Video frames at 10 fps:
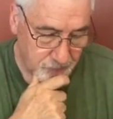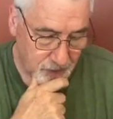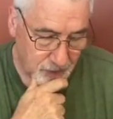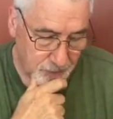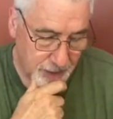
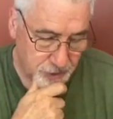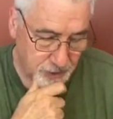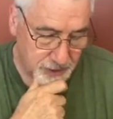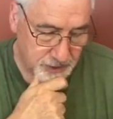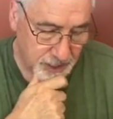uh, my
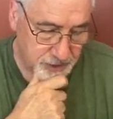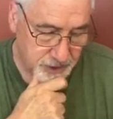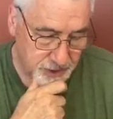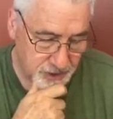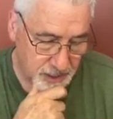
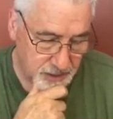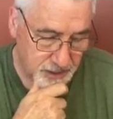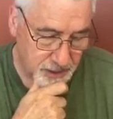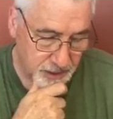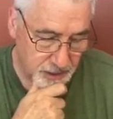translation says
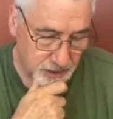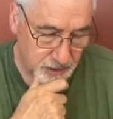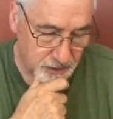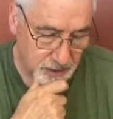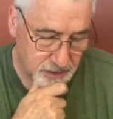
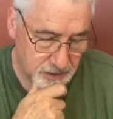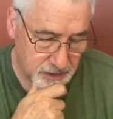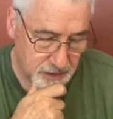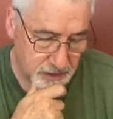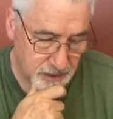here, let's see.